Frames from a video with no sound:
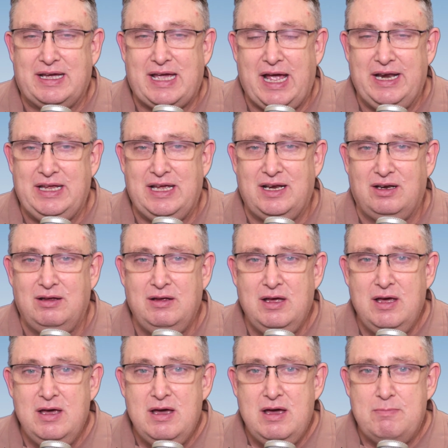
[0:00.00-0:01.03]
KDN
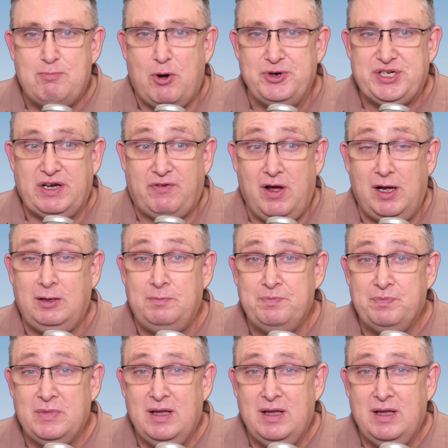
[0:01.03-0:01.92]
project file,